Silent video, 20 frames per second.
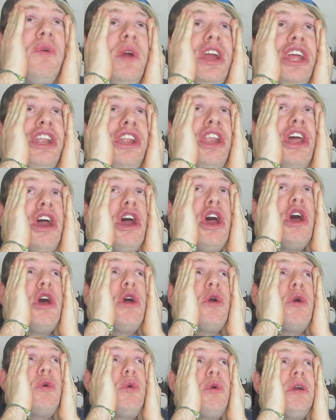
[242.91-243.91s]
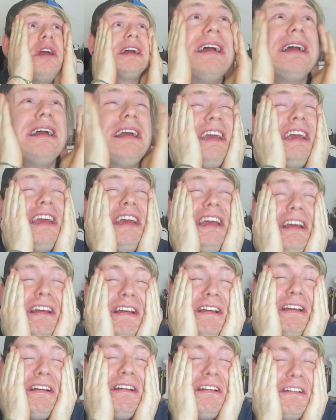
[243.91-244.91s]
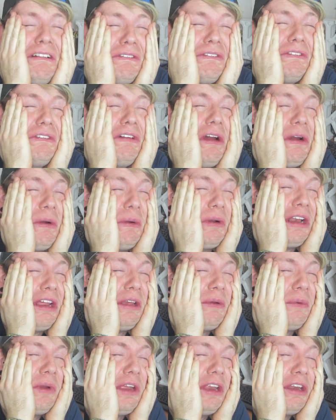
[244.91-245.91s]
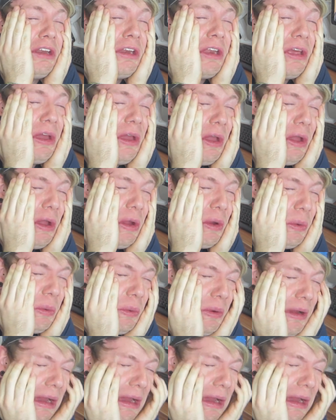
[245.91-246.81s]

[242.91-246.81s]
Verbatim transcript: we knew! If only we knew!